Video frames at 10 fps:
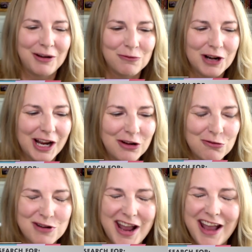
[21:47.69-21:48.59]
I when i
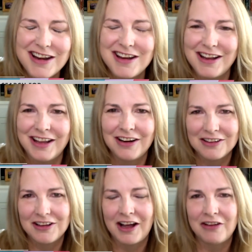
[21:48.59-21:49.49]
created it
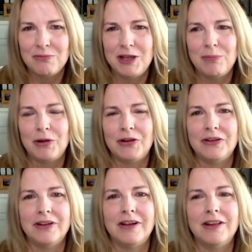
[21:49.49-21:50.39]
a lot of
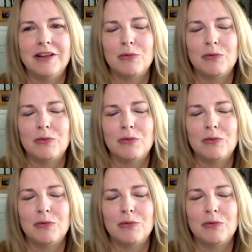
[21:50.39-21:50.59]
people uh,